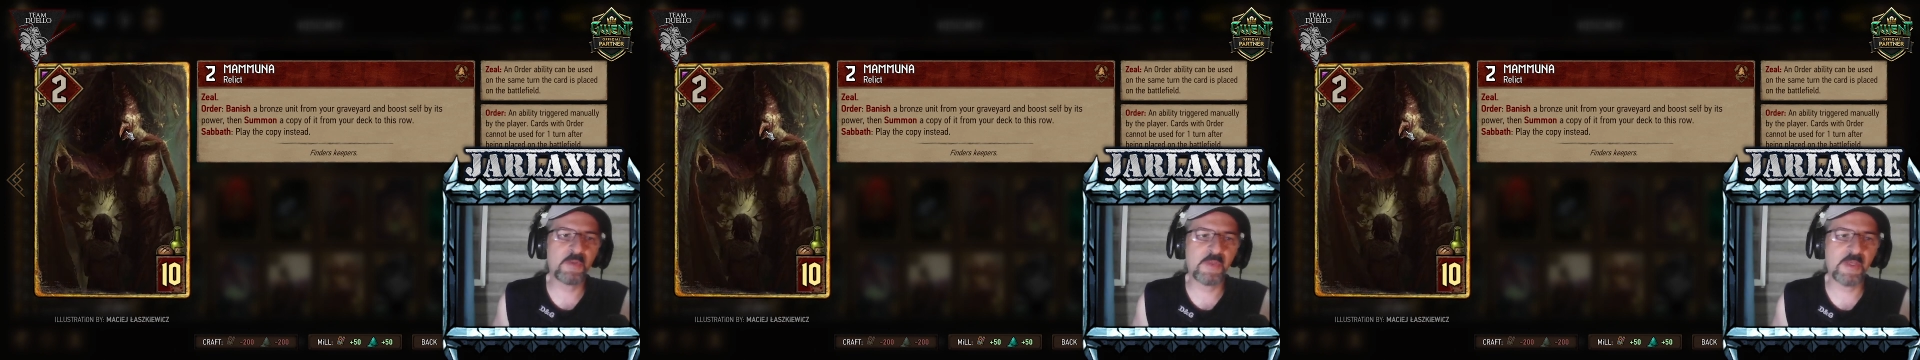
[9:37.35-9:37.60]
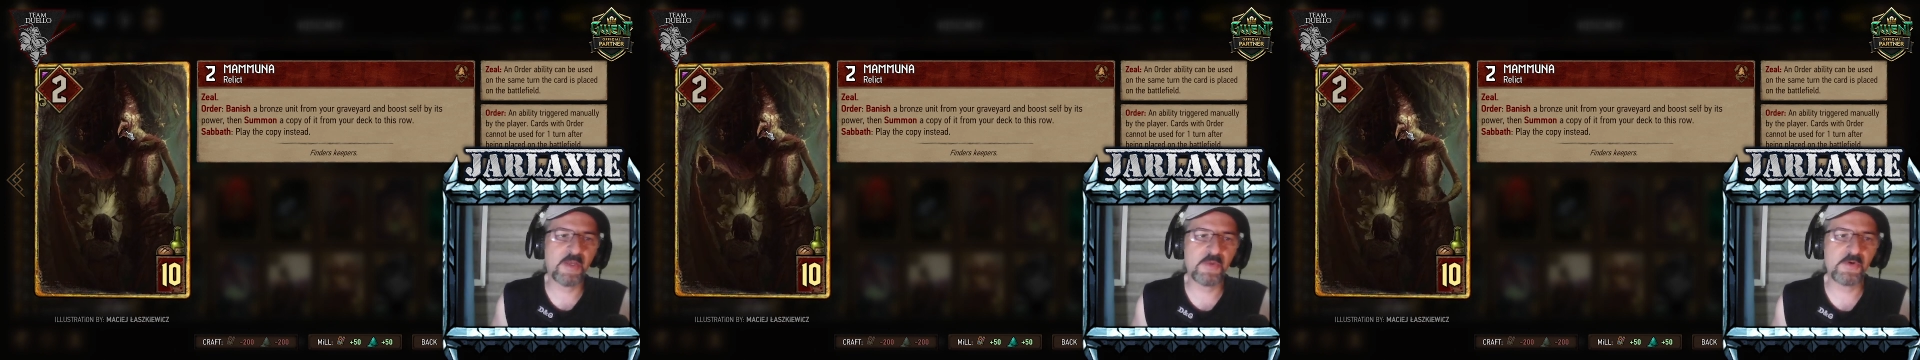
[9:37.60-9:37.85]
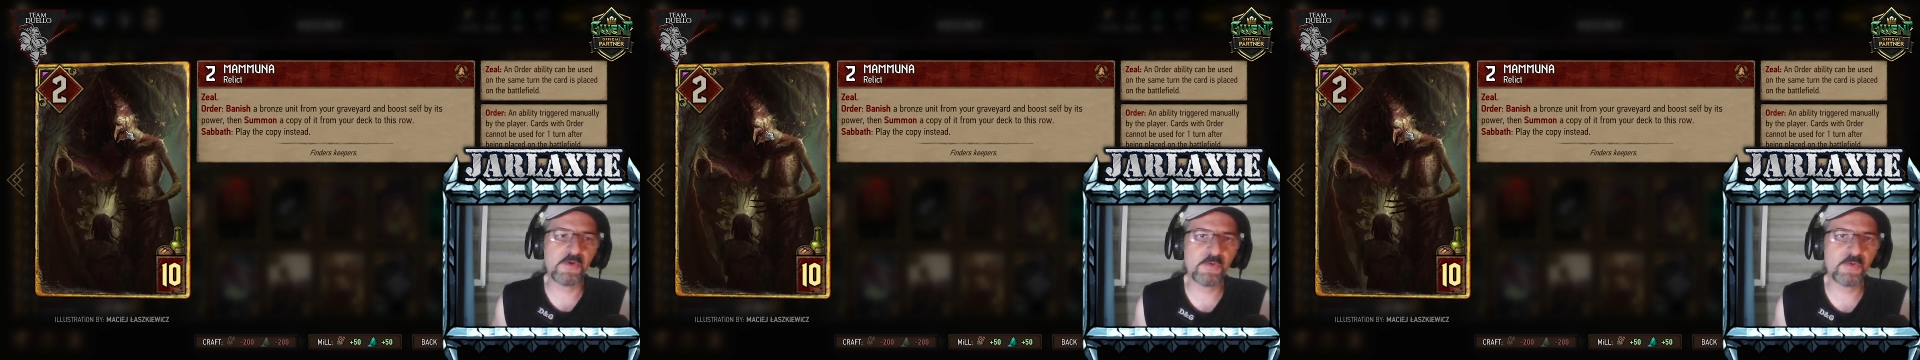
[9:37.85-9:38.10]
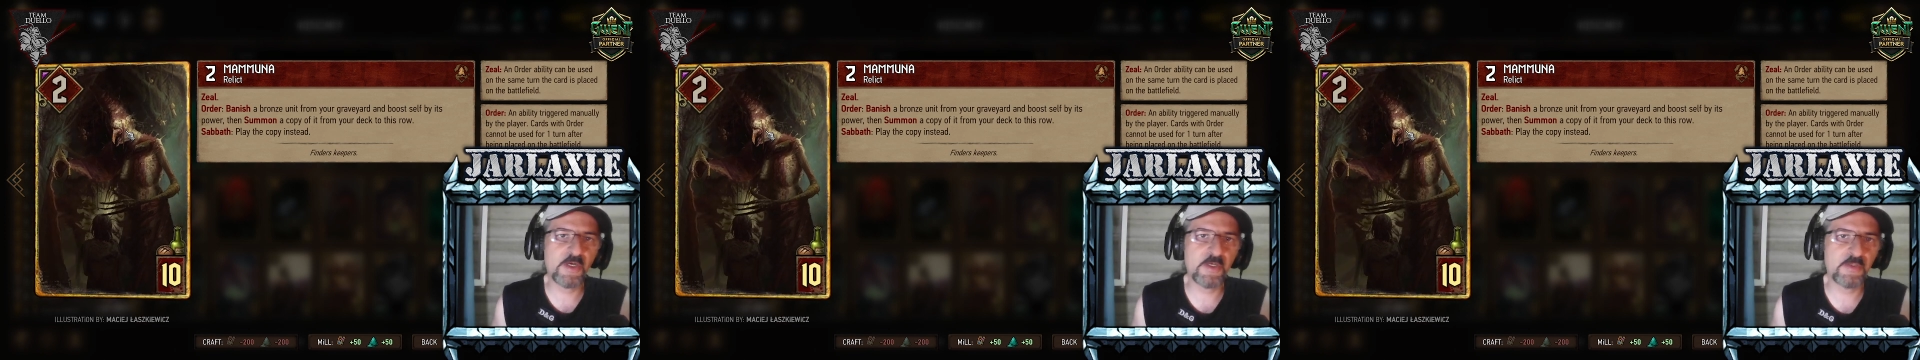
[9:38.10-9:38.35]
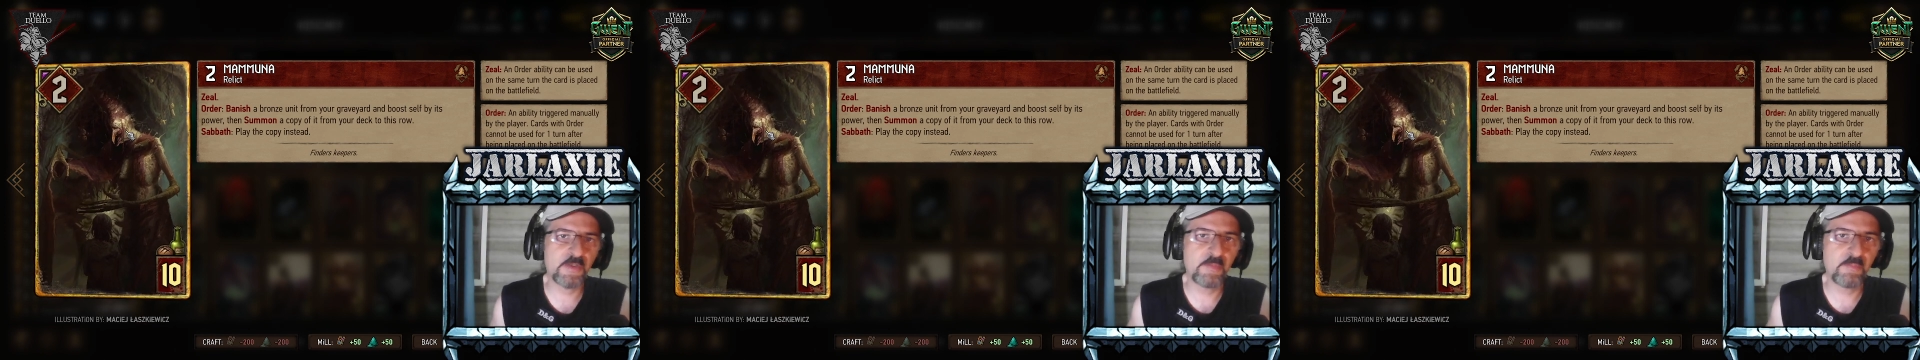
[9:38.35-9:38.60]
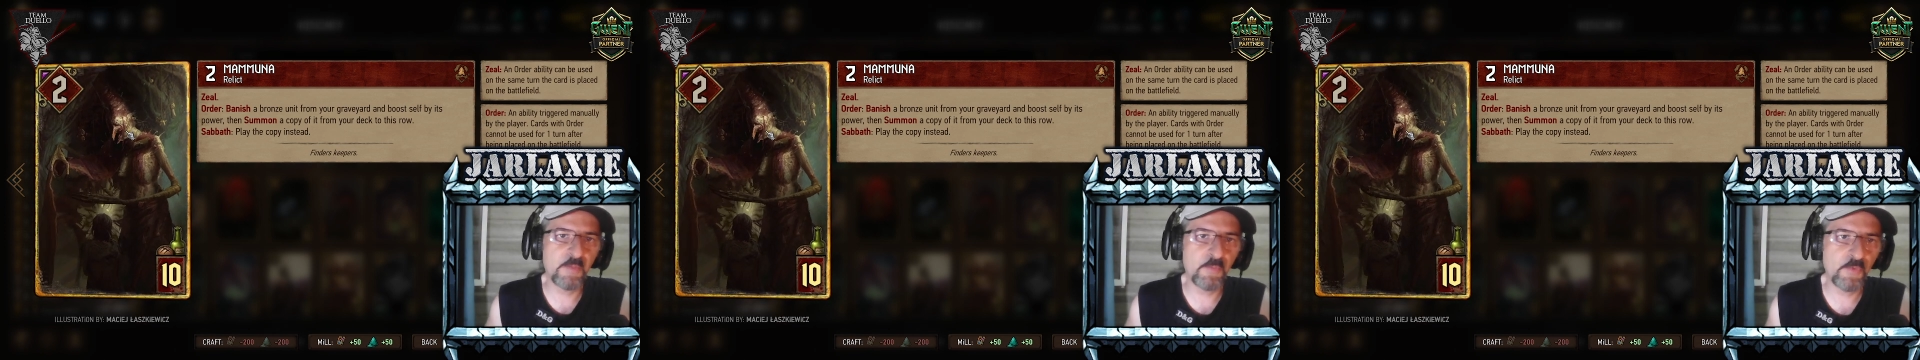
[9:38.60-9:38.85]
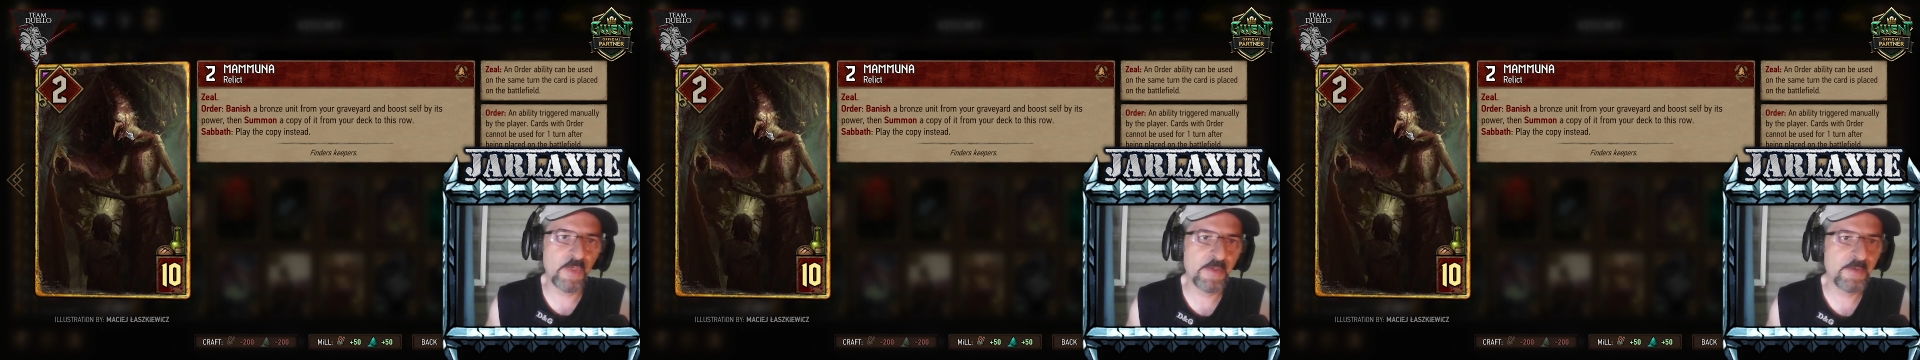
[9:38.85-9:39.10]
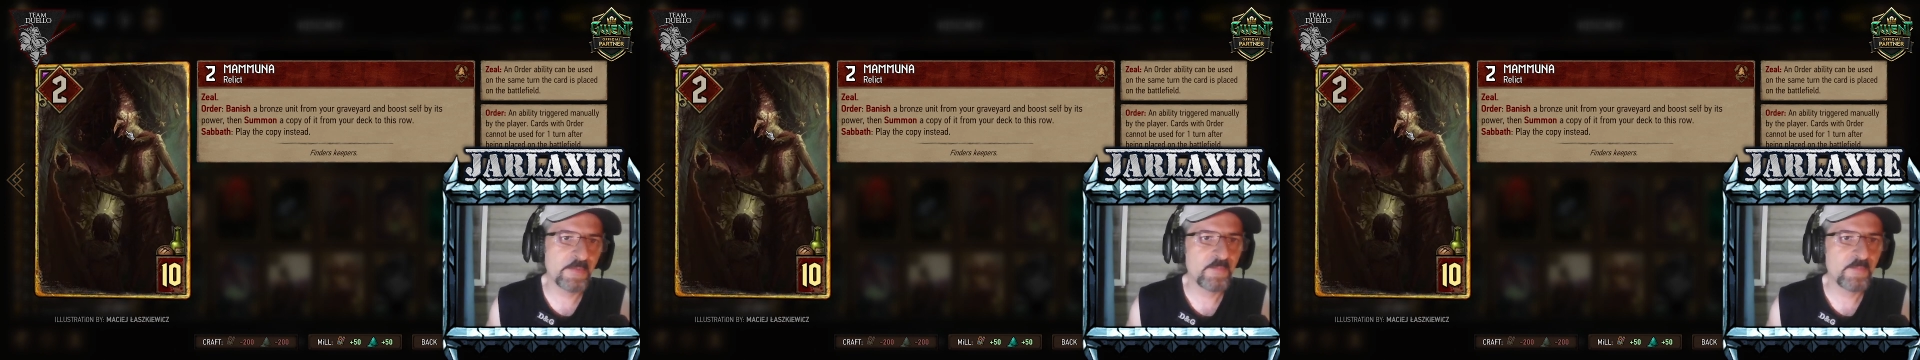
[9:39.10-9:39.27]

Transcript: the other new card, Mamuna.